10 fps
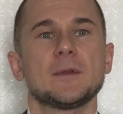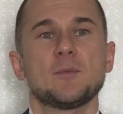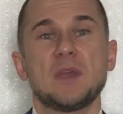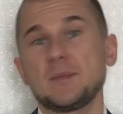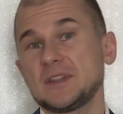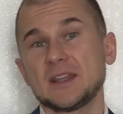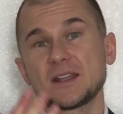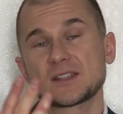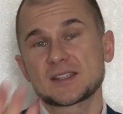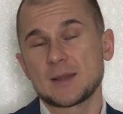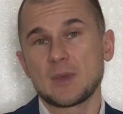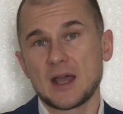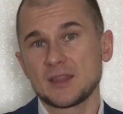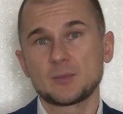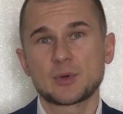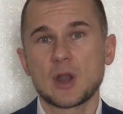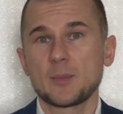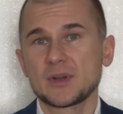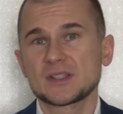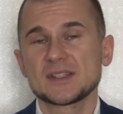Maybe there is some other
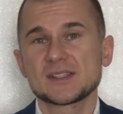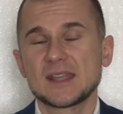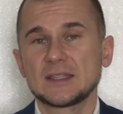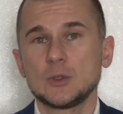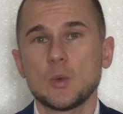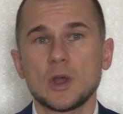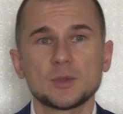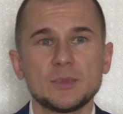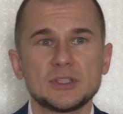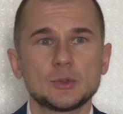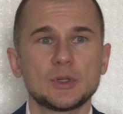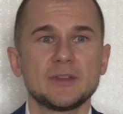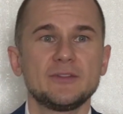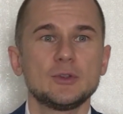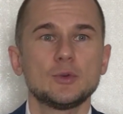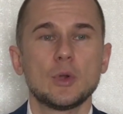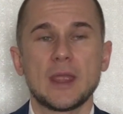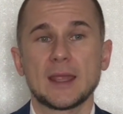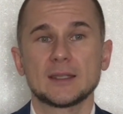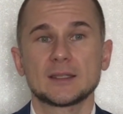properties that you want me to review,
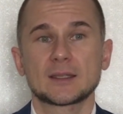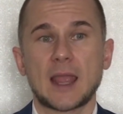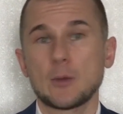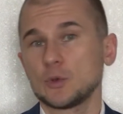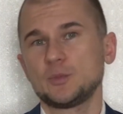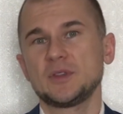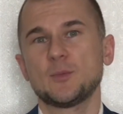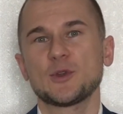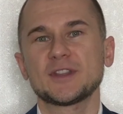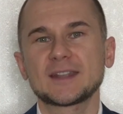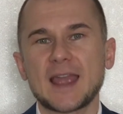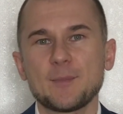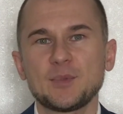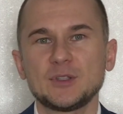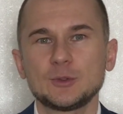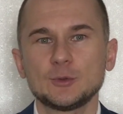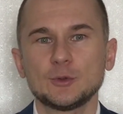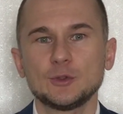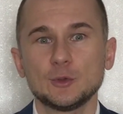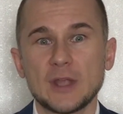and I would be more than happy
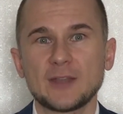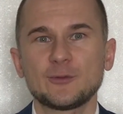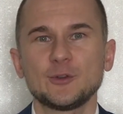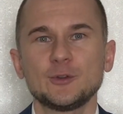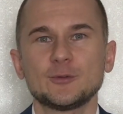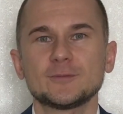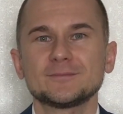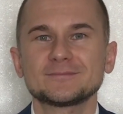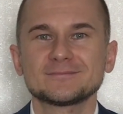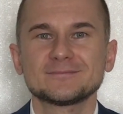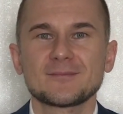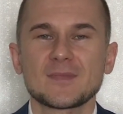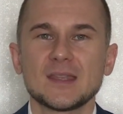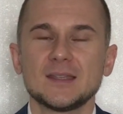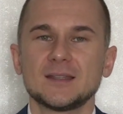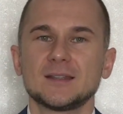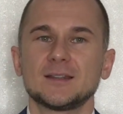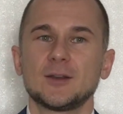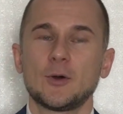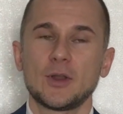to do that for you.
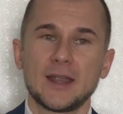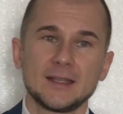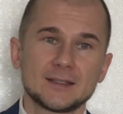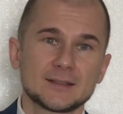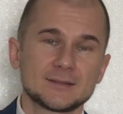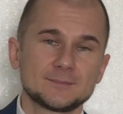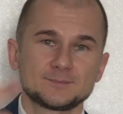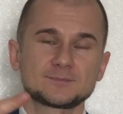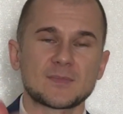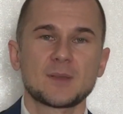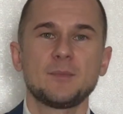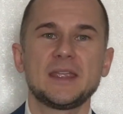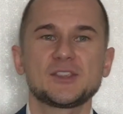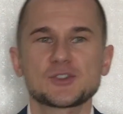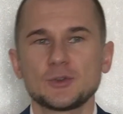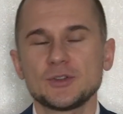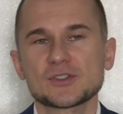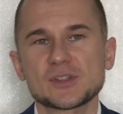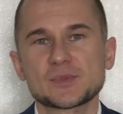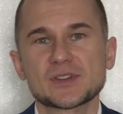Alright, make sure you
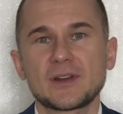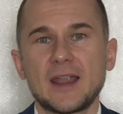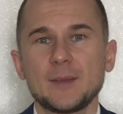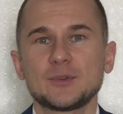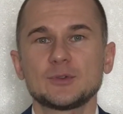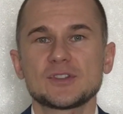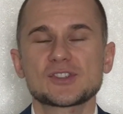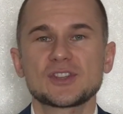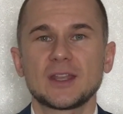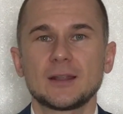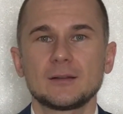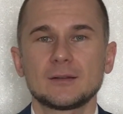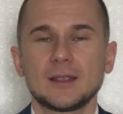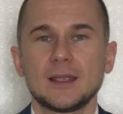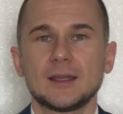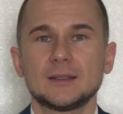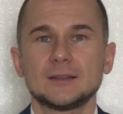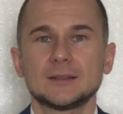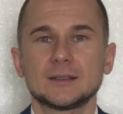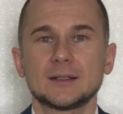subscribe to this channel
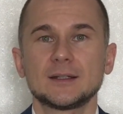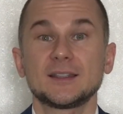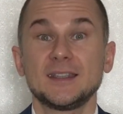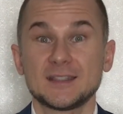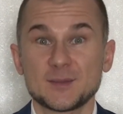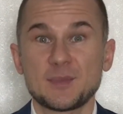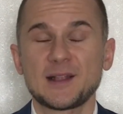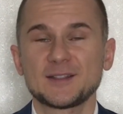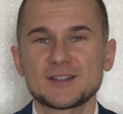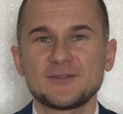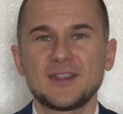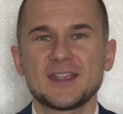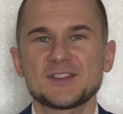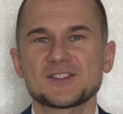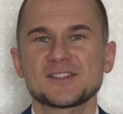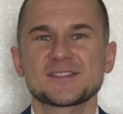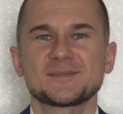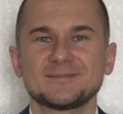and hit the bell notifications.